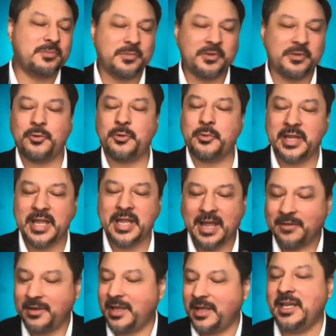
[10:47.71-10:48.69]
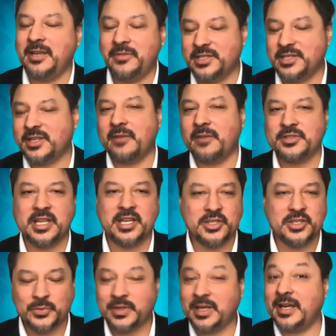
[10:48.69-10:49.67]
before we have any of these conversations,
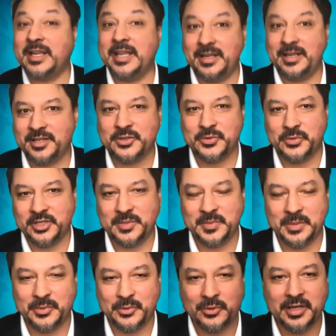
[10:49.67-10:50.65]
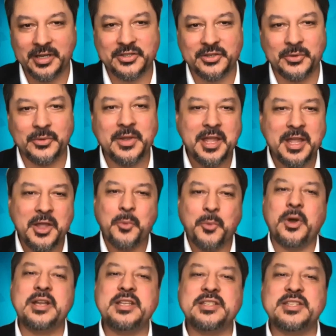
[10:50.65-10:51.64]
we've got to get in touch with these people, right? So
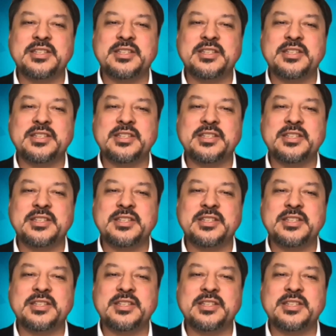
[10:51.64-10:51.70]
what is